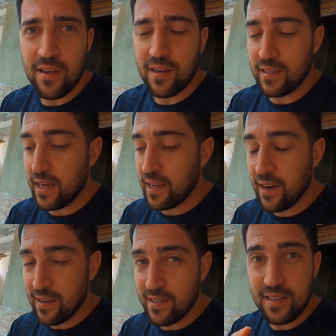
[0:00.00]
Because I
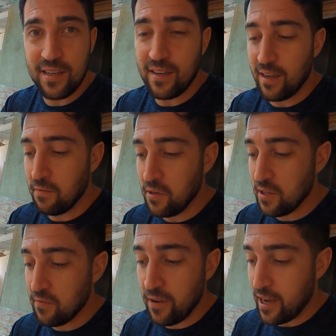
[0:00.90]
guarantee if you
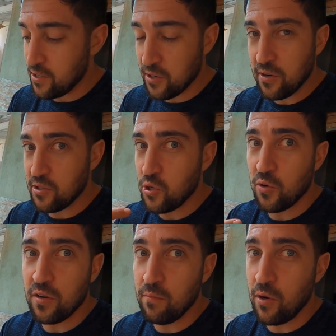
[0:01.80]
eat fast, you're going to
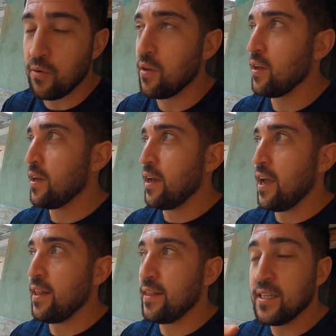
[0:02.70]
choke on a bone.
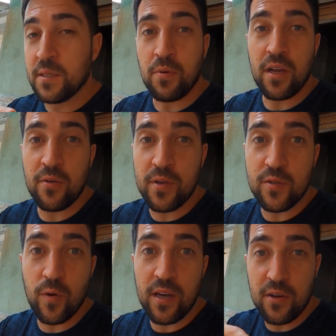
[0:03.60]
And this is probably the
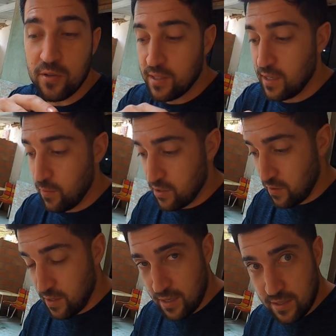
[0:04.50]
reason why you don't see much
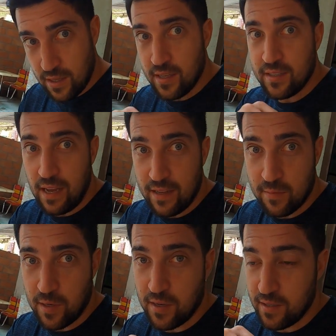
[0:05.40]
of this in the States.
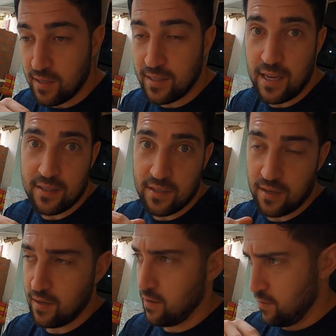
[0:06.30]
Because in the
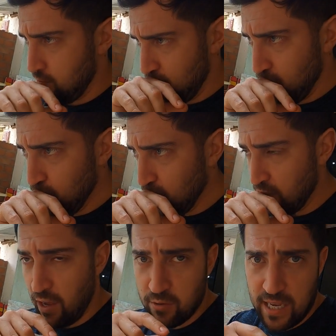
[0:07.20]
States,
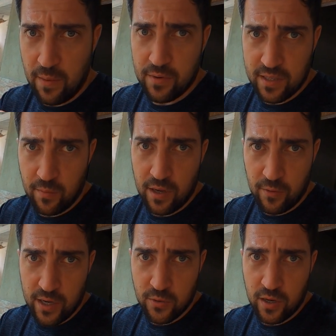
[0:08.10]
if that was to happen to somebody in
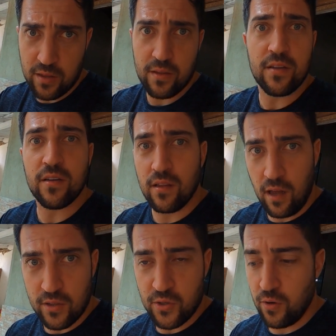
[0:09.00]
a restaurant,
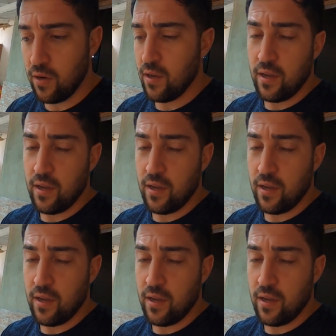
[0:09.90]
lawsuit.